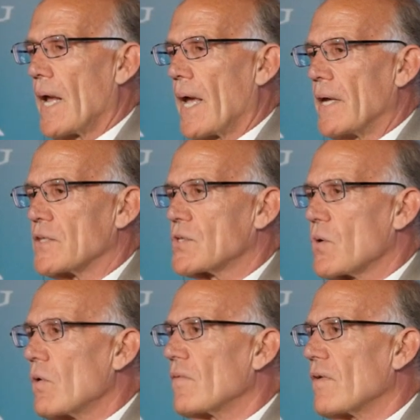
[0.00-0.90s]
And it's
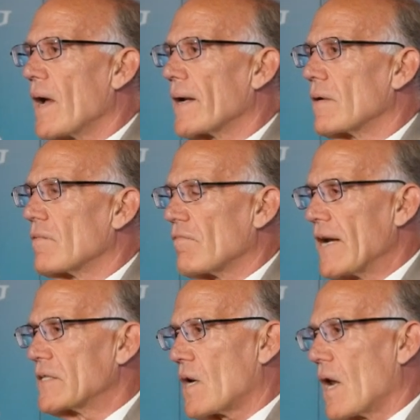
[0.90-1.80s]
sort of like
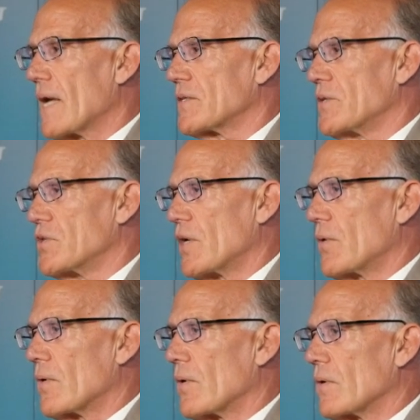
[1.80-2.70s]
race, class, and
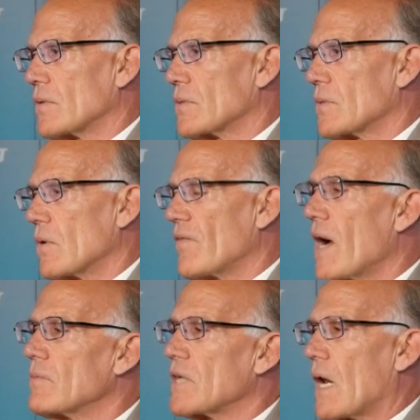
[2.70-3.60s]
gender. So if
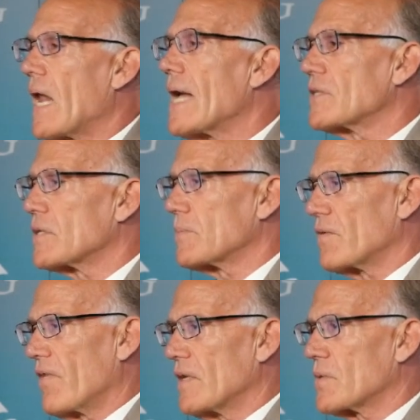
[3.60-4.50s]
I was a classics
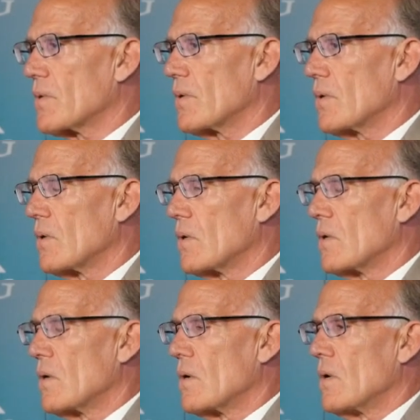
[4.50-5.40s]
professor,
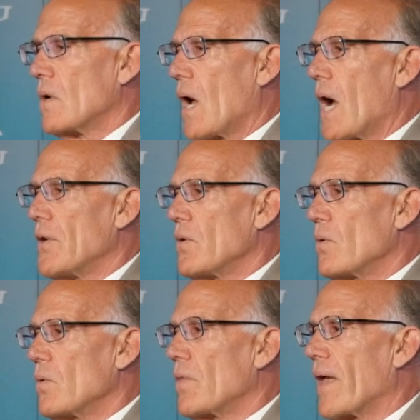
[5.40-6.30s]
I
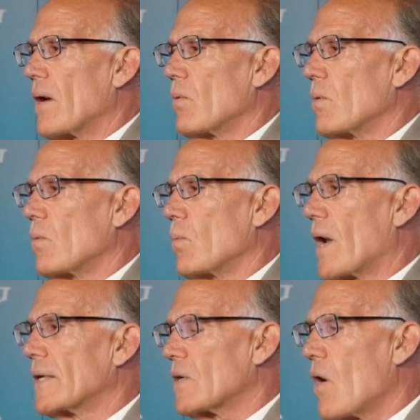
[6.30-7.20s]
knew that when
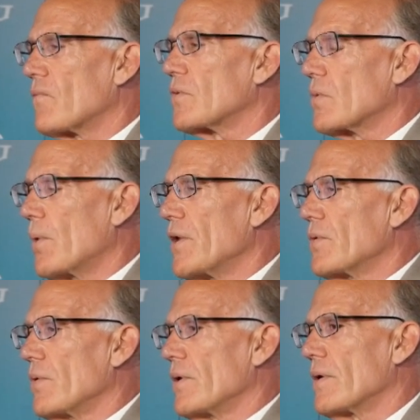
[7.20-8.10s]
I taught for
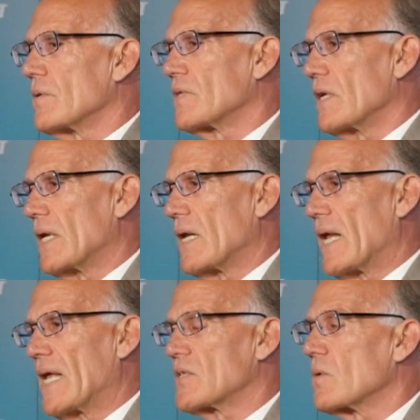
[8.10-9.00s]
22 years in
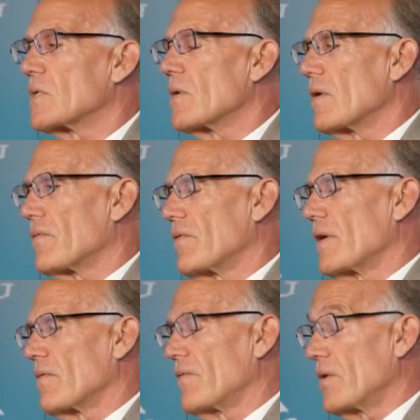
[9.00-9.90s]
an esoteric
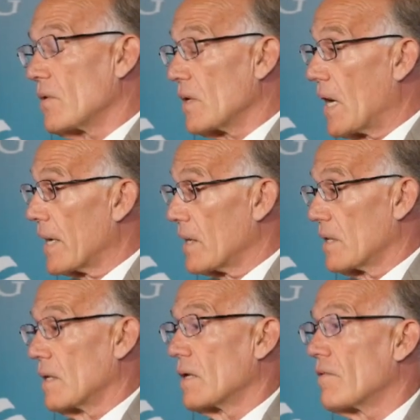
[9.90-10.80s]
field like
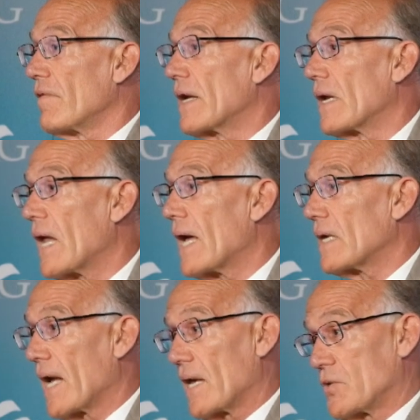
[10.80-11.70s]
Greek and
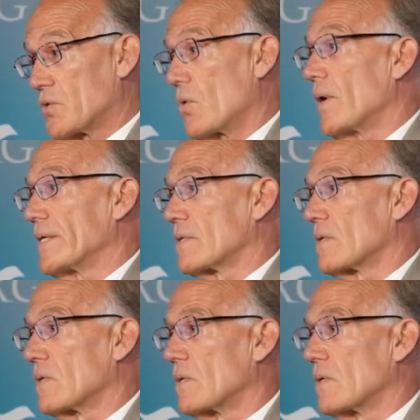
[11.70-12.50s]
Latin, I had a choice.